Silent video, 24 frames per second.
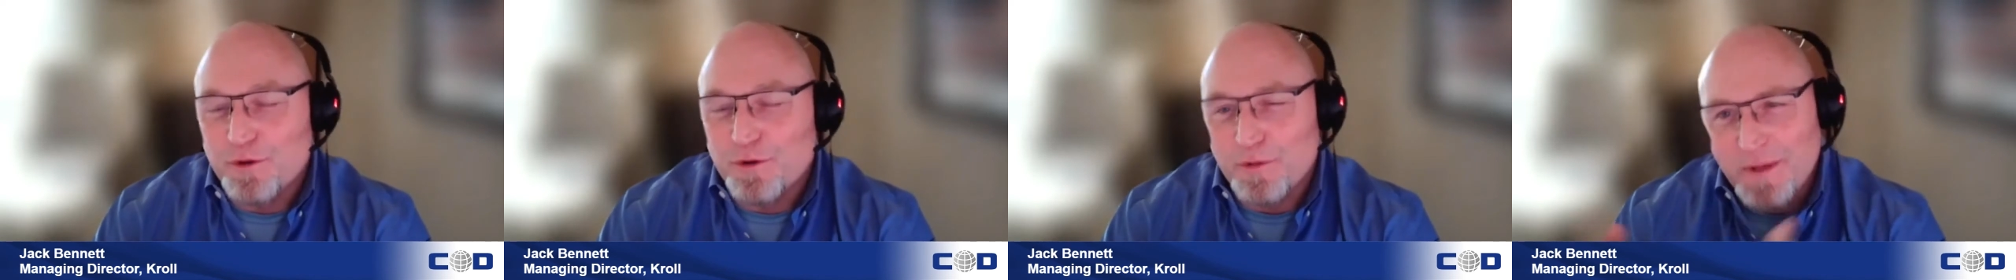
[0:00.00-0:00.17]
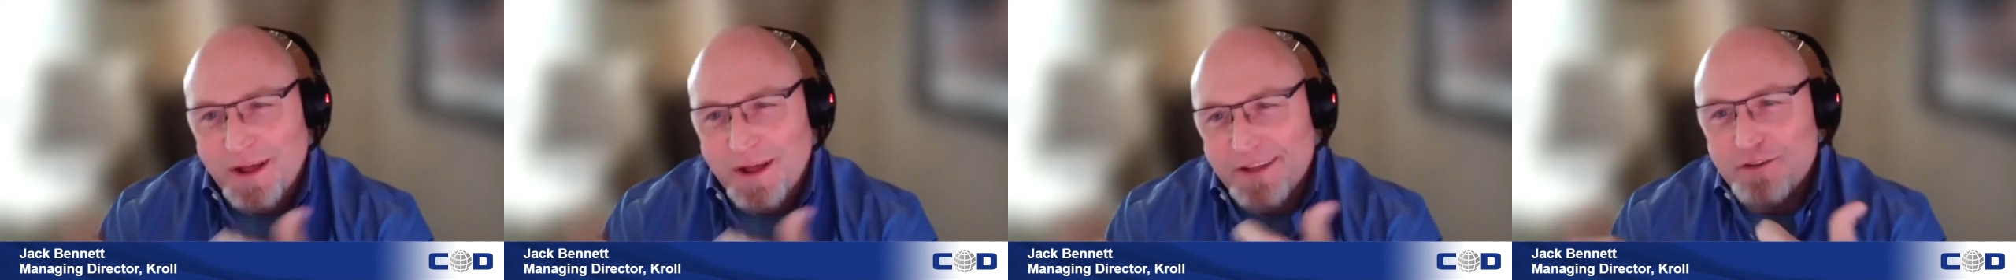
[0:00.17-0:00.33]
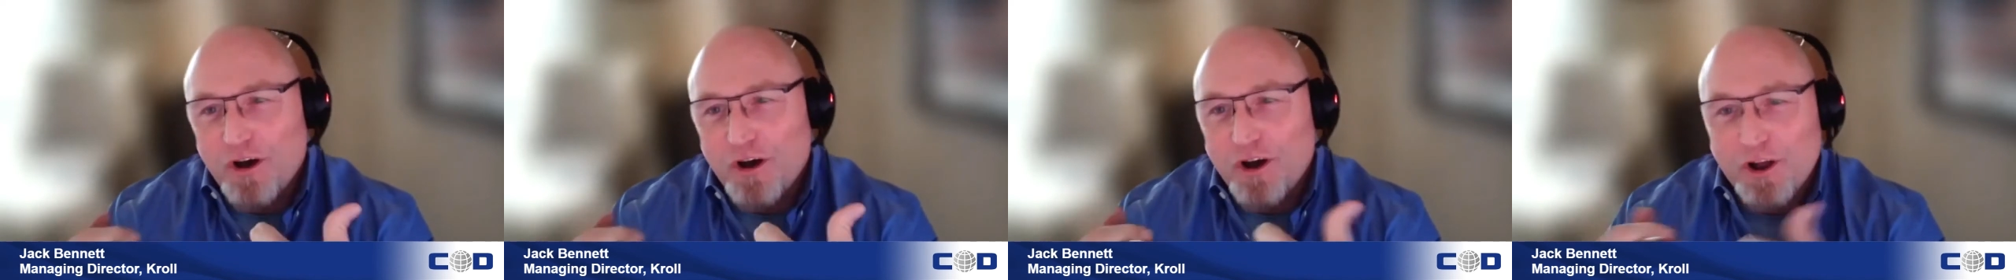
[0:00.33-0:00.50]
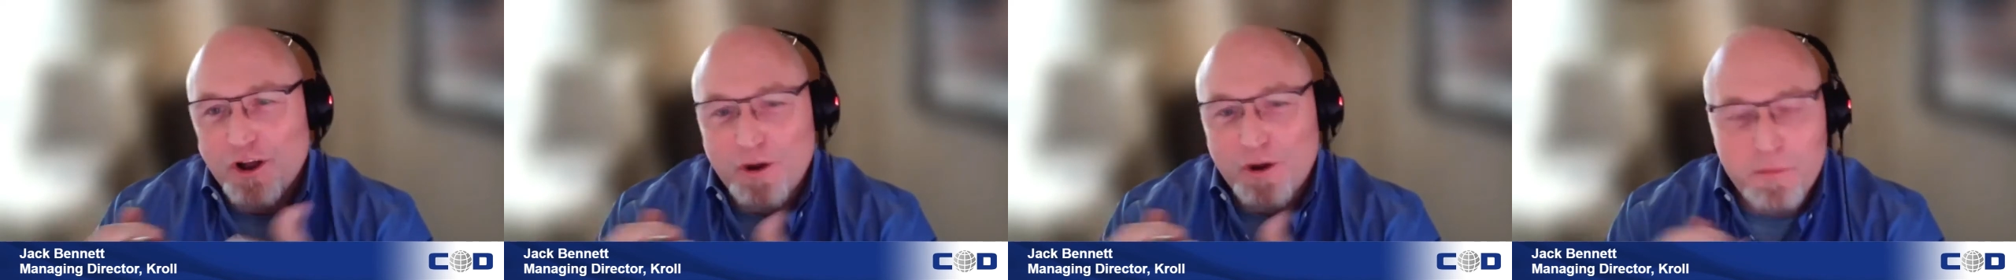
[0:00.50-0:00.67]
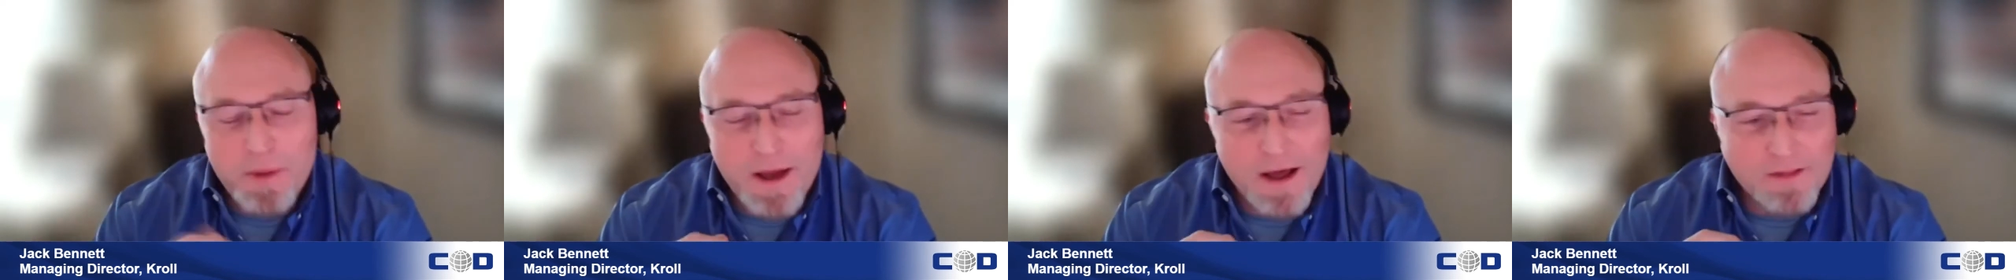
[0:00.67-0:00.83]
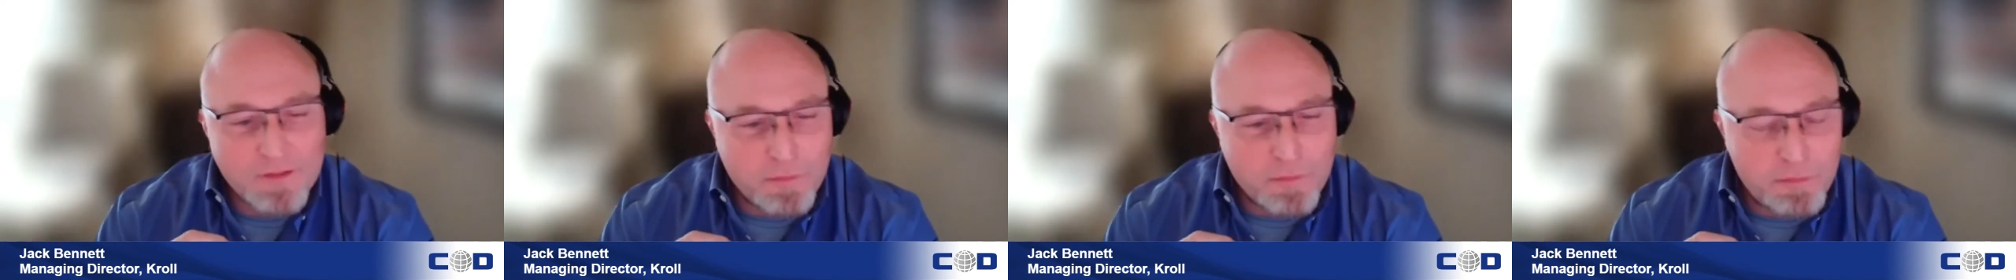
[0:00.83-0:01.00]
And I'm not talking
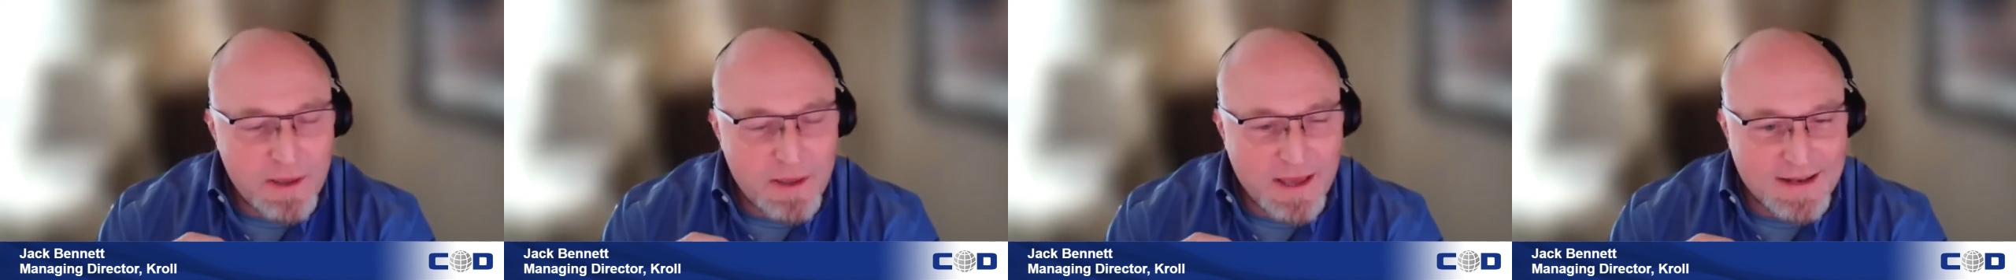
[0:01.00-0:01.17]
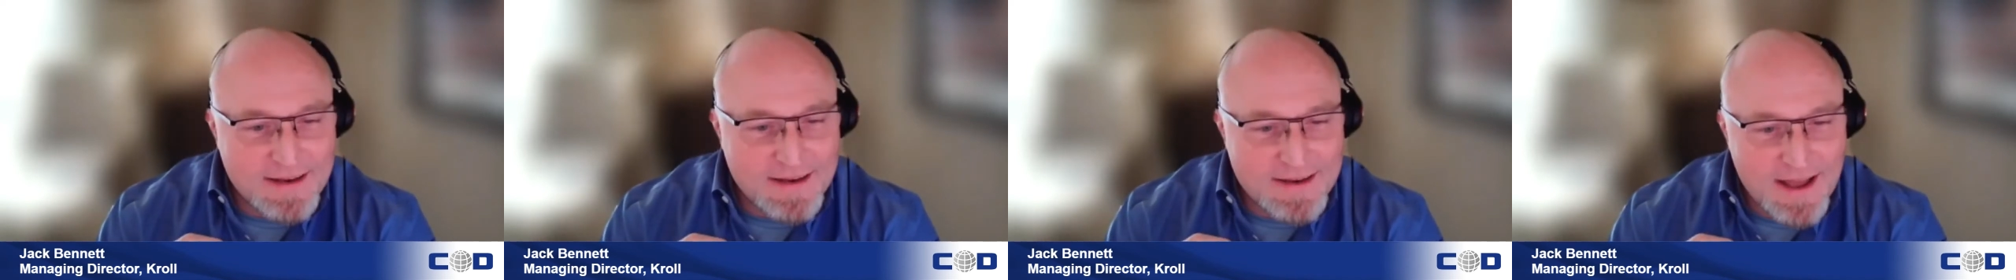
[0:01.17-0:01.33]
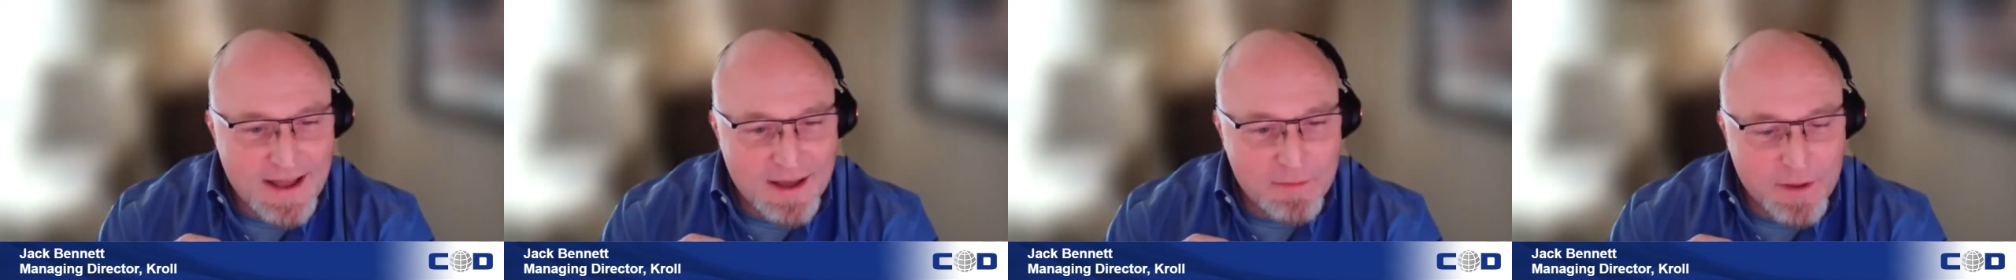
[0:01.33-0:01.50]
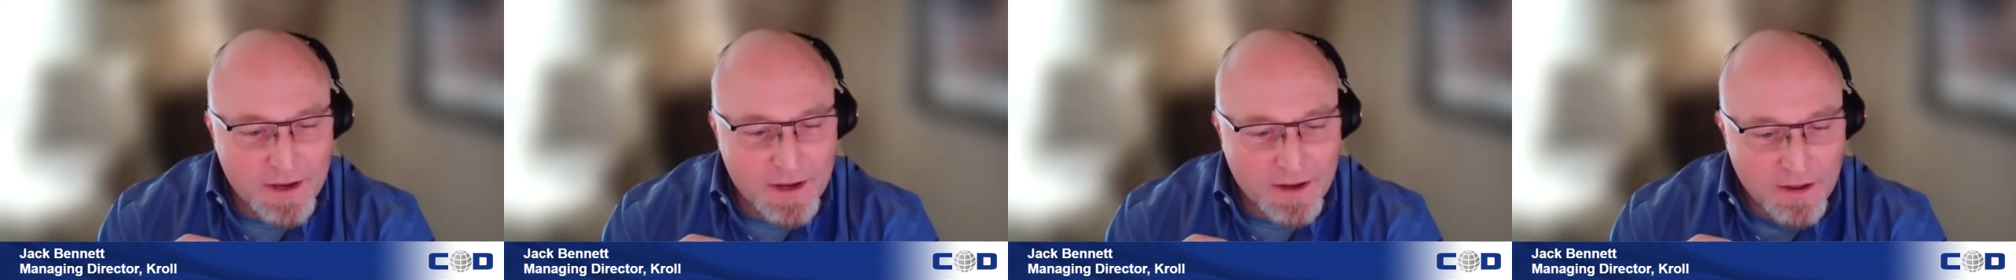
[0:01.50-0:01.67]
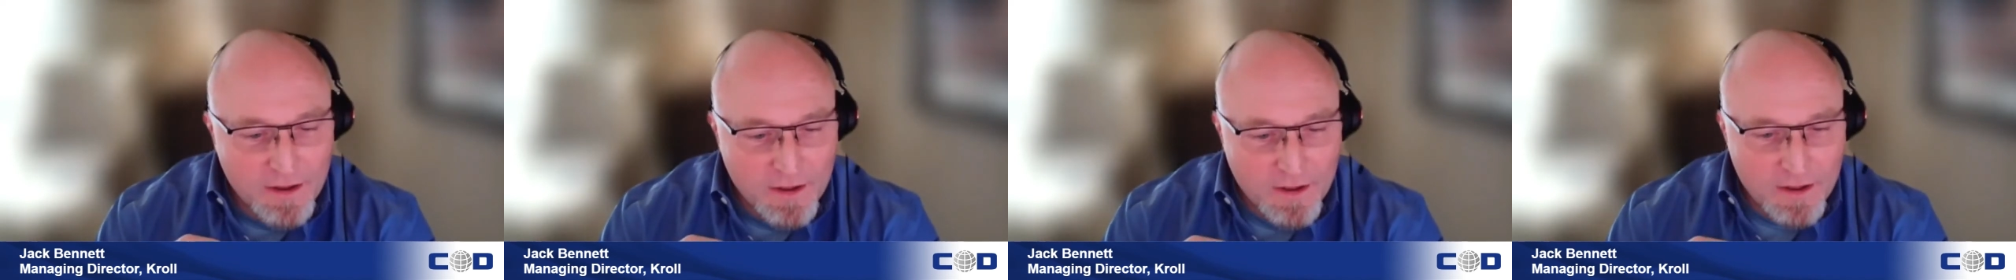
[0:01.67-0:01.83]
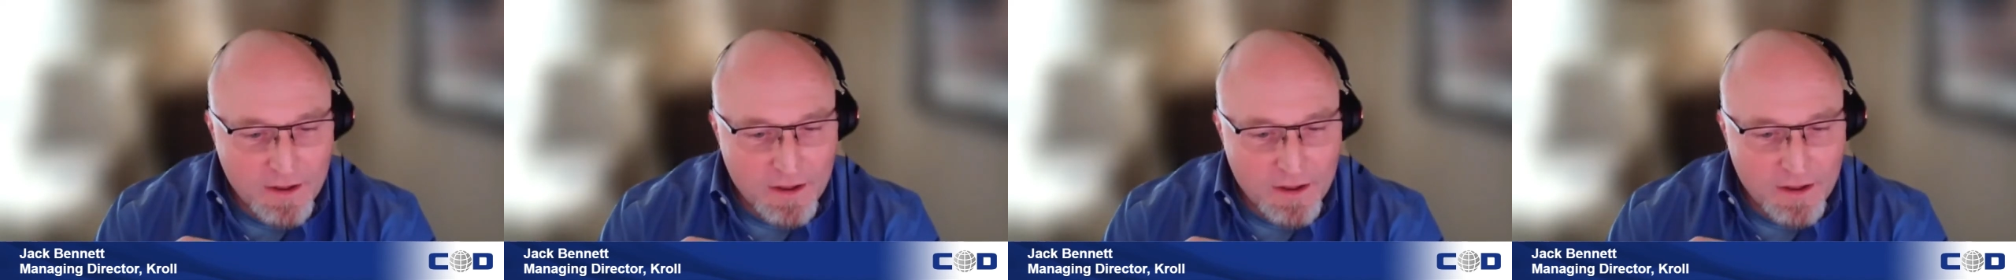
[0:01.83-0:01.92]
about the pandemic,